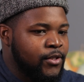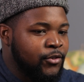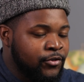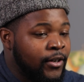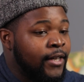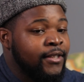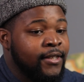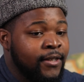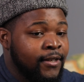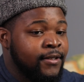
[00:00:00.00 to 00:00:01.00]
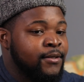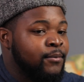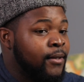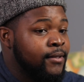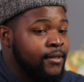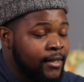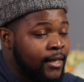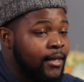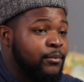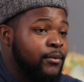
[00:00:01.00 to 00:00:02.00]
to finally hear somebody says, I
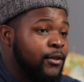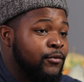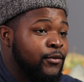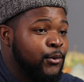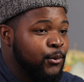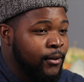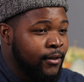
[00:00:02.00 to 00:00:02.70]
got a plan for you.